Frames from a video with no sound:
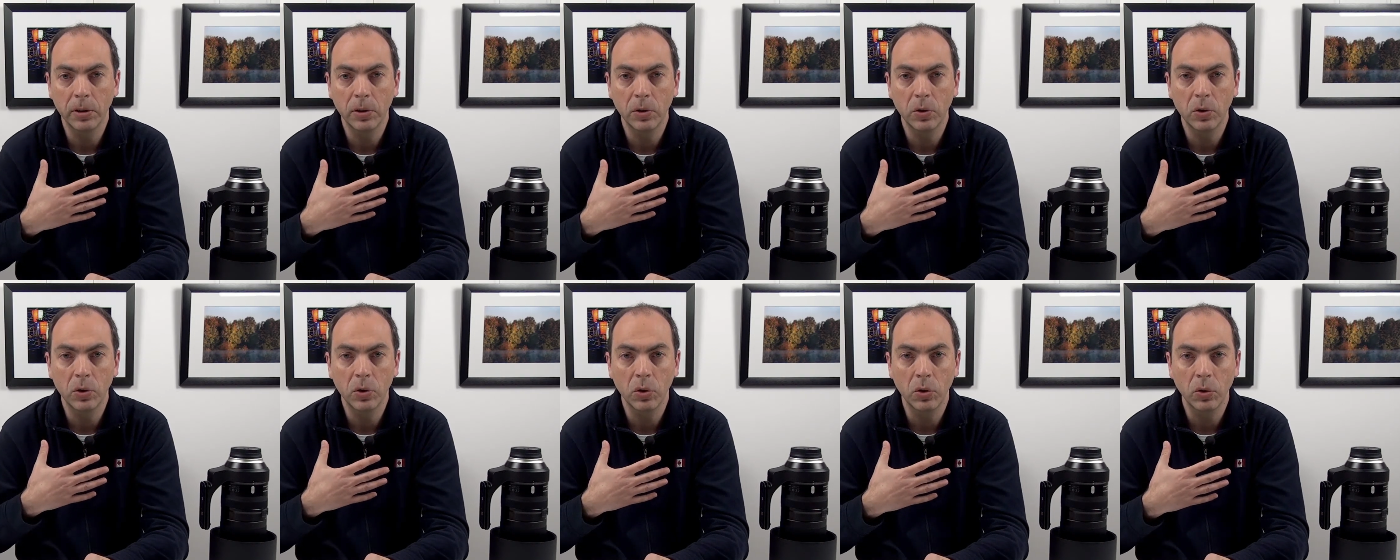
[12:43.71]

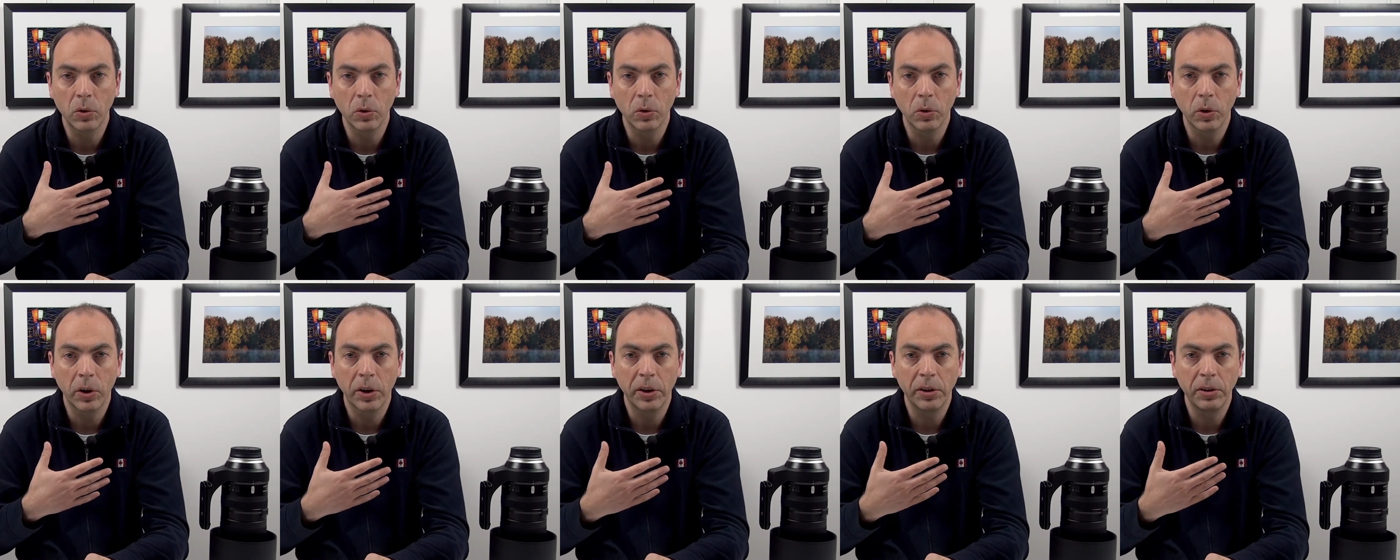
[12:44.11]
and
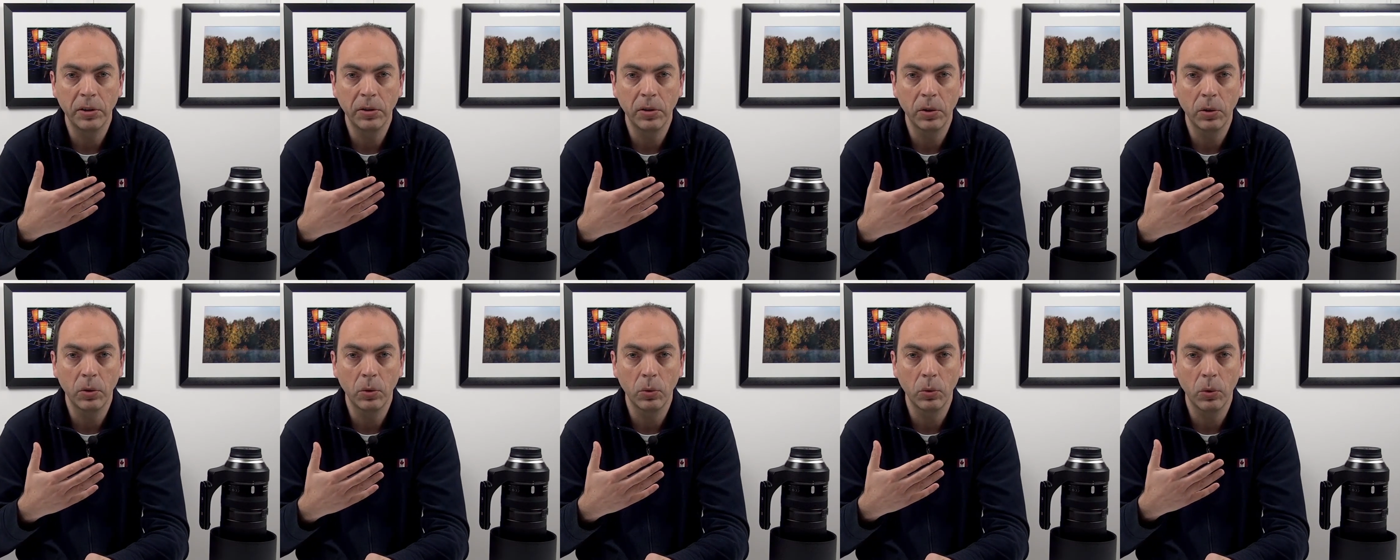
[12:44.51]
so I
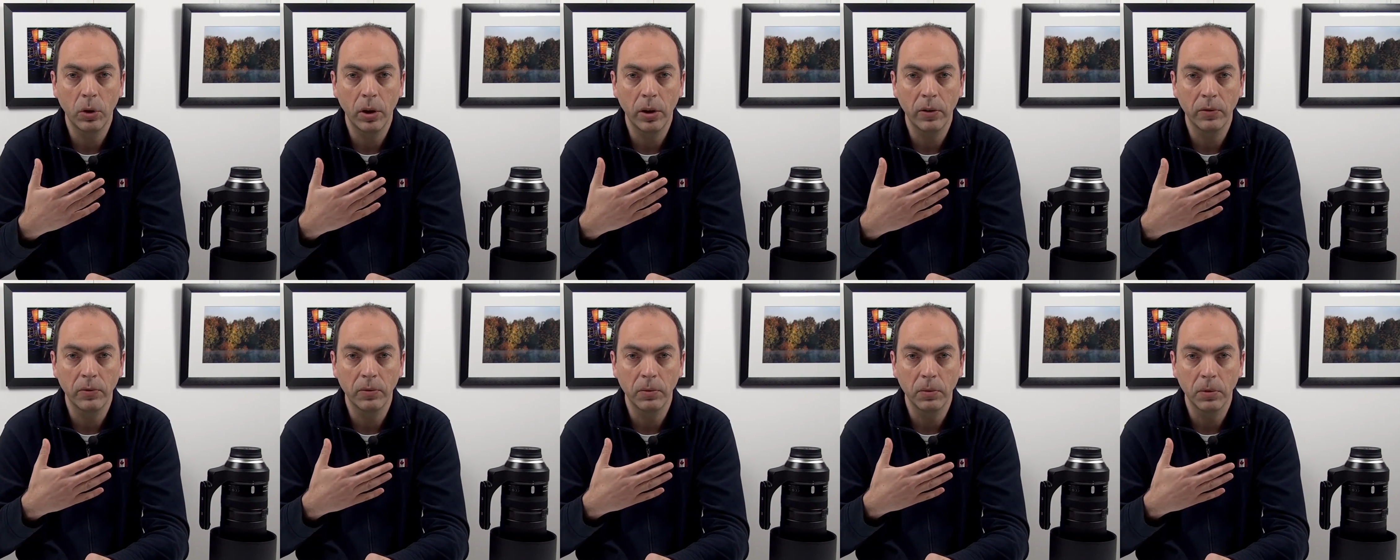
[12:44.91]
needed to
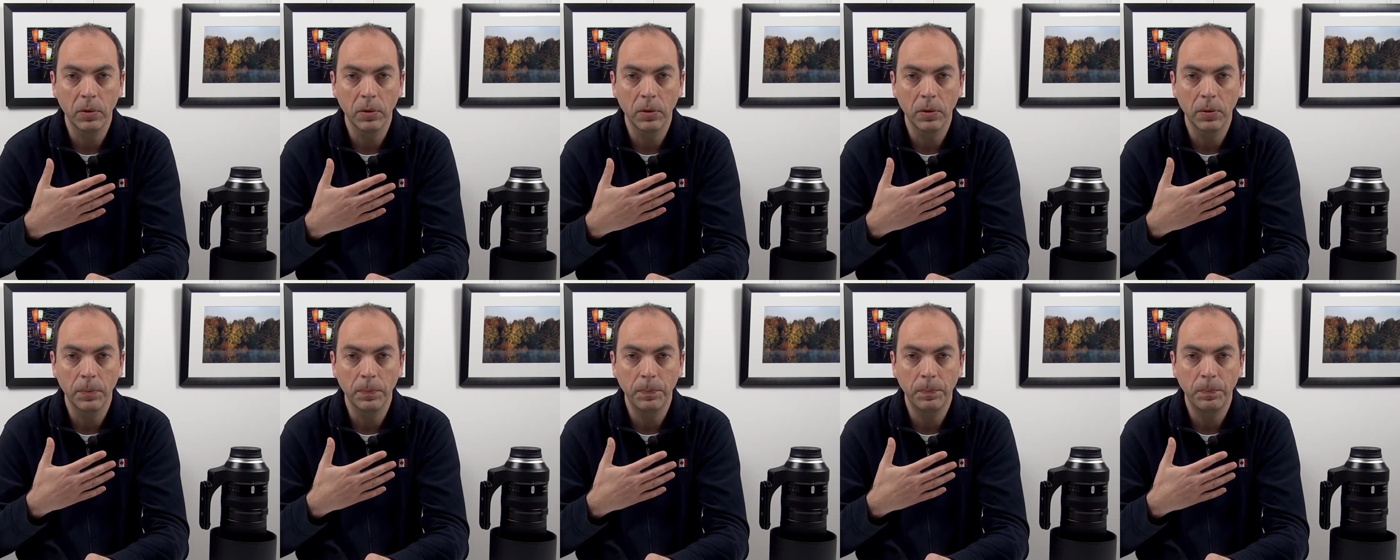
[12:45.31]
have
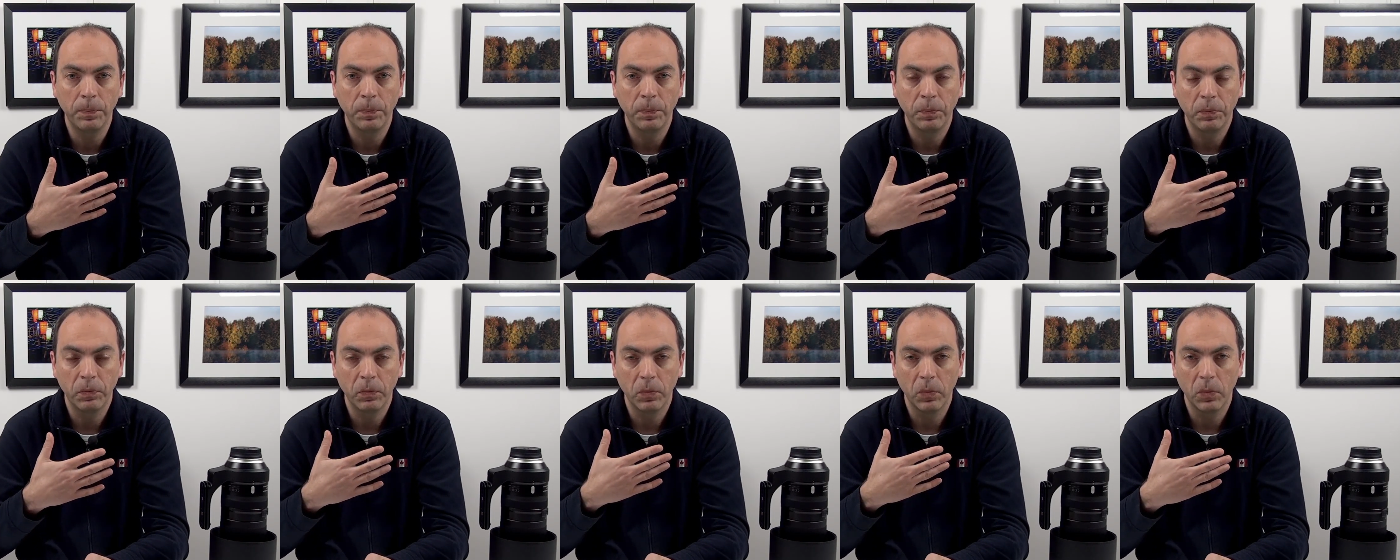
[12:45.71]

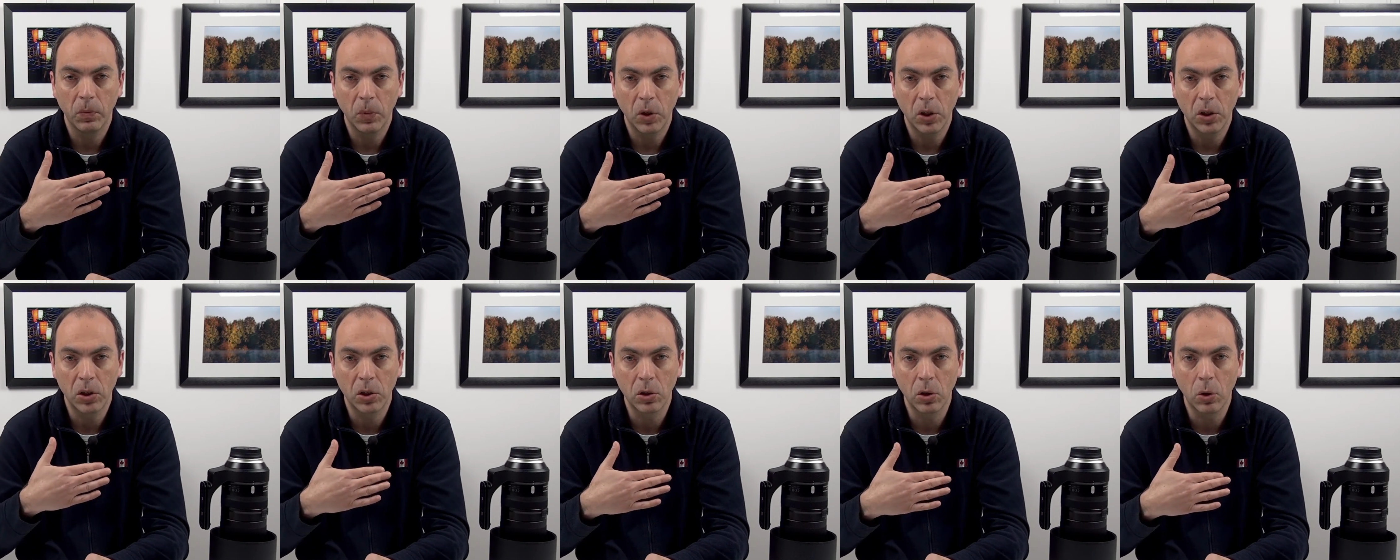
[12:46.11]

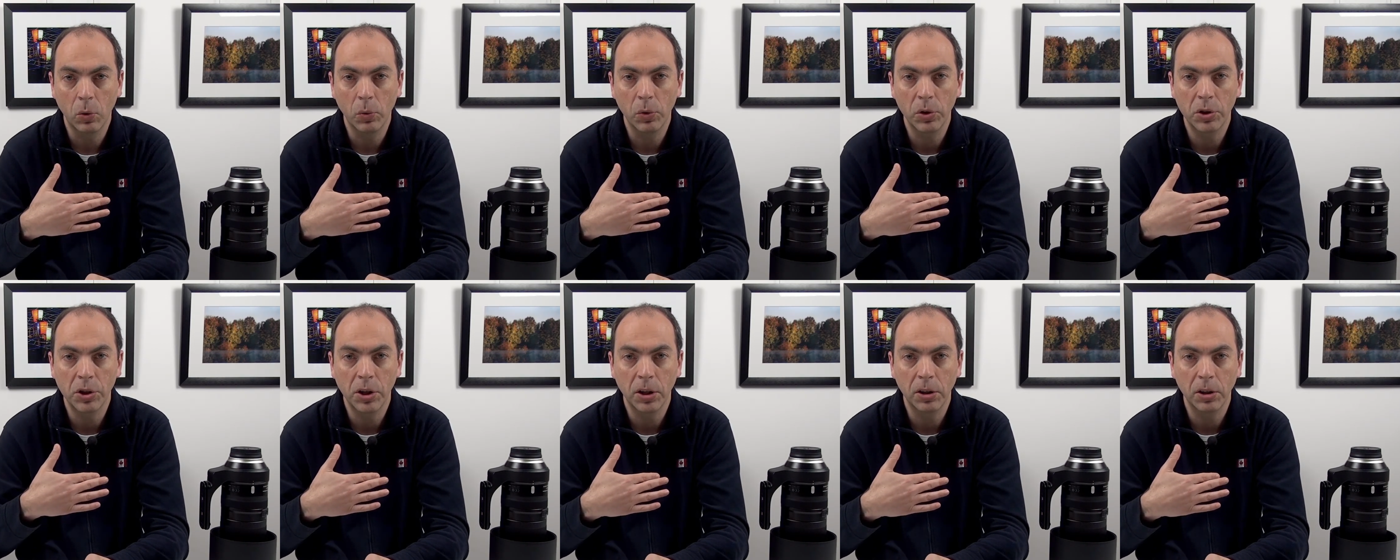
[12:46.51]
a
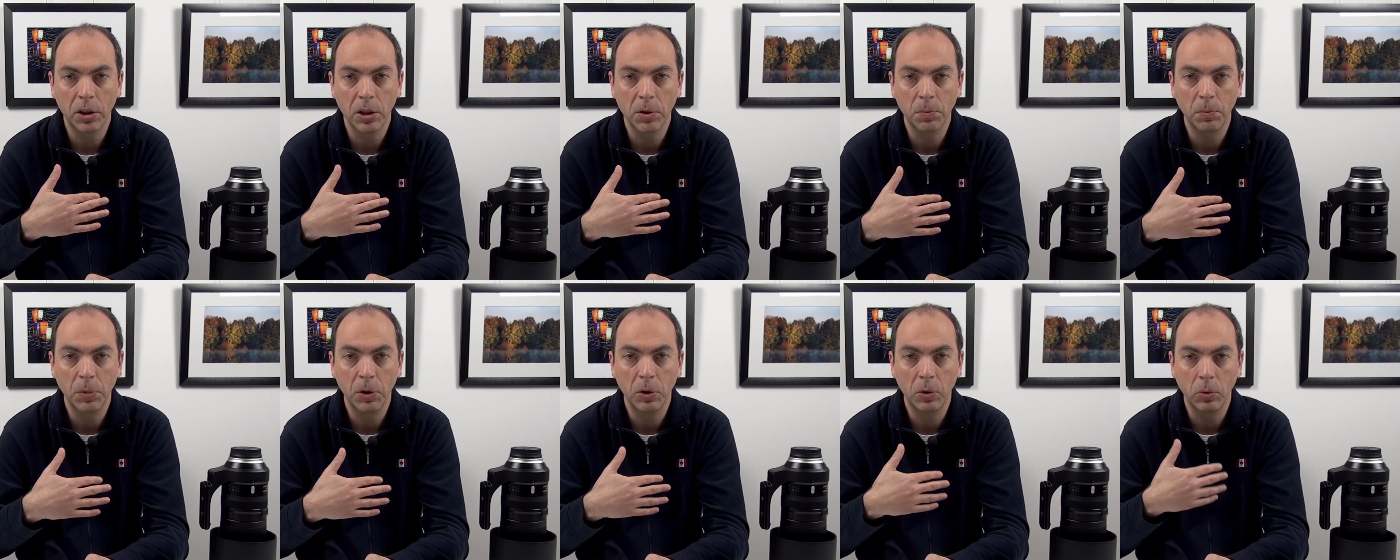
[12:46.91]
slower shutter
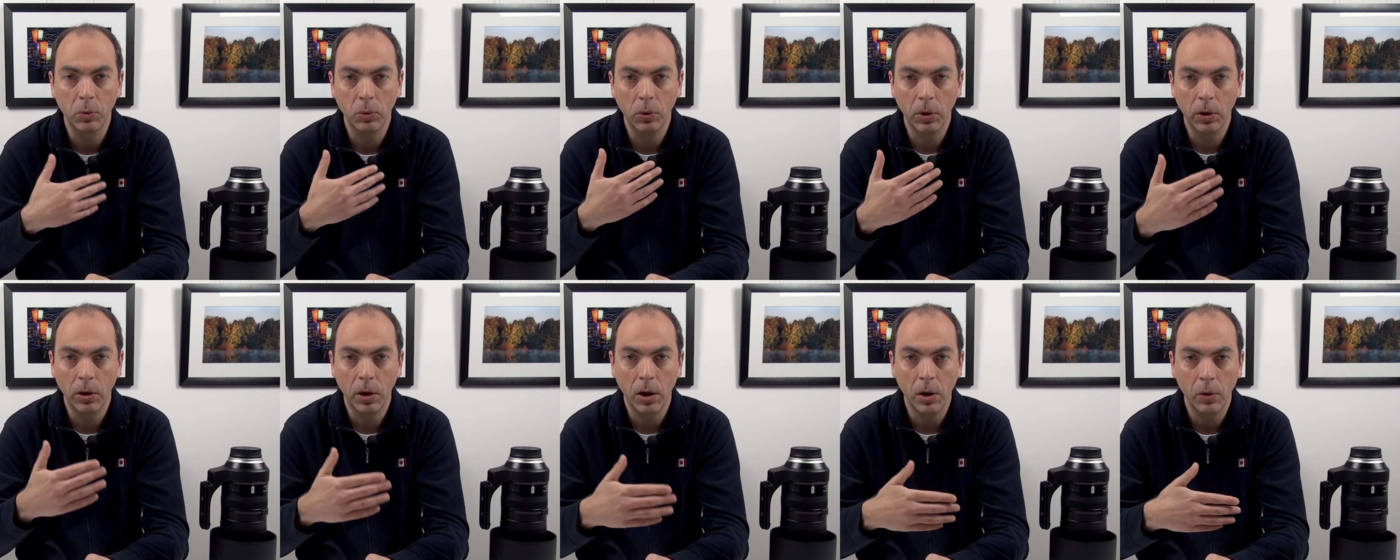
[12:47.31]
speed
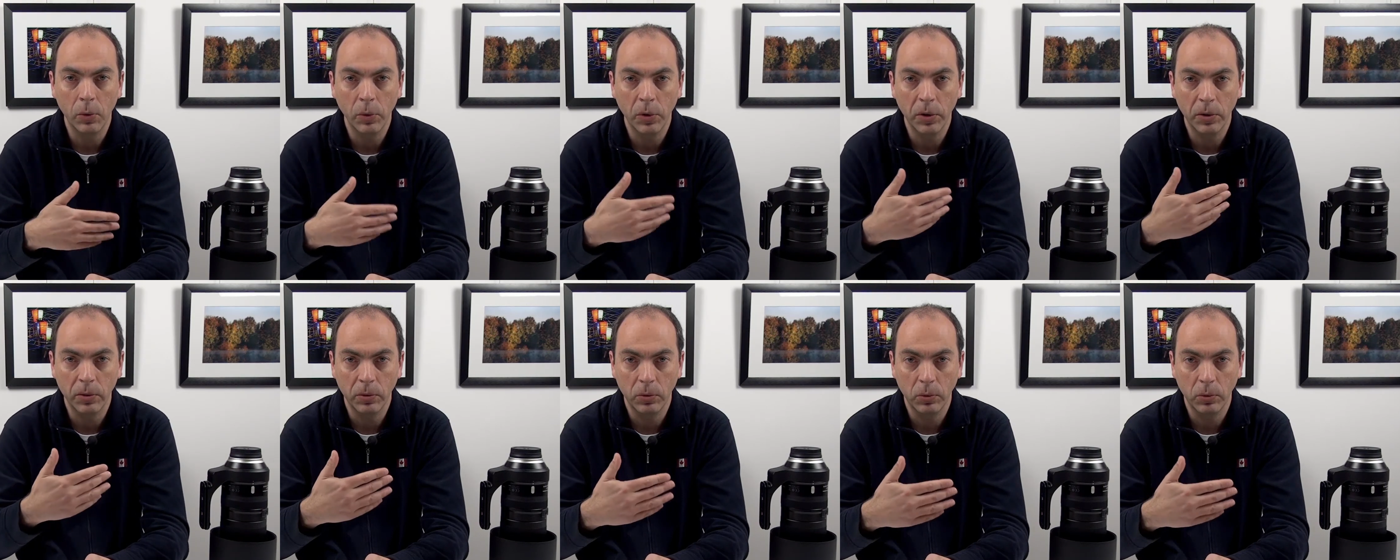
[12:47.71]
to allow